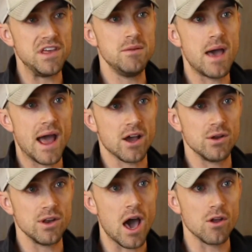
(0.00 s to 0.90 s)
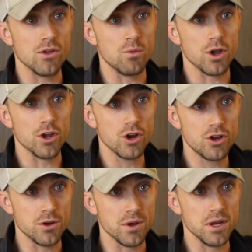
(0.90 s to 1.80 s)
feedback on not only what
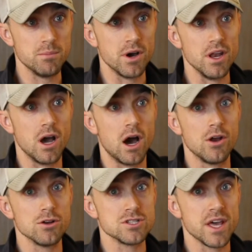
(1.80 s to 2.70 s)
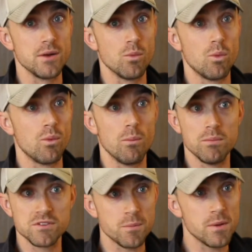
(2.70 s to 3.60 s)
you're doing, but understand
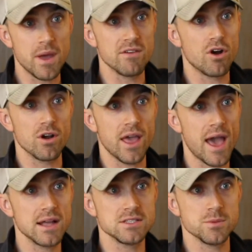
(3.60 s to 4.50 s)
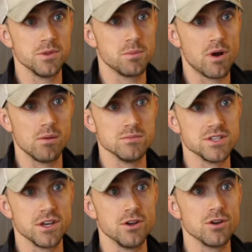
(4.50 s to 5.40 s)
somebody may have already had some of the
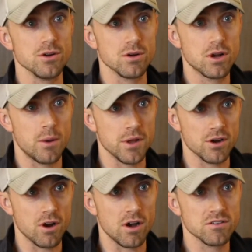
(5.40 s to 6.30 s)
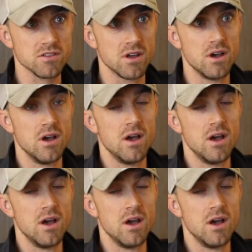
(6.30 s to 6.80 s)
problems that you're coming across.